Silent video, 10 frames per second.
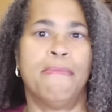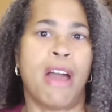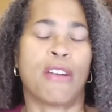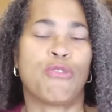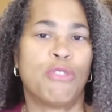I'm
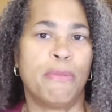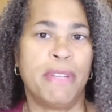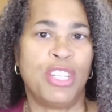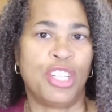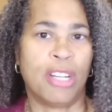not going to
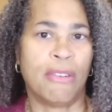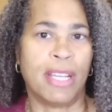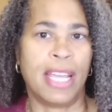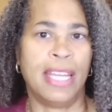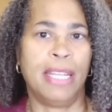be
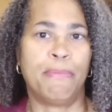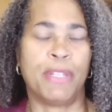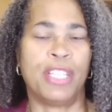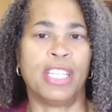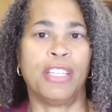sharing any
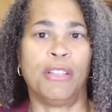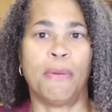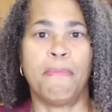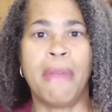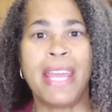
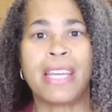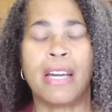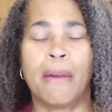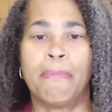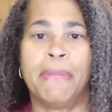particular
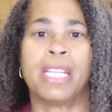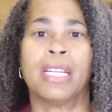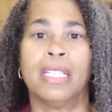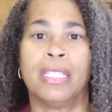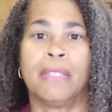makeup
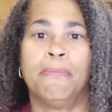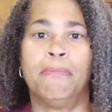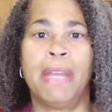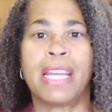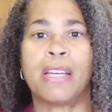because
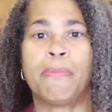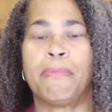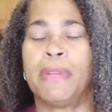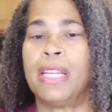makeup,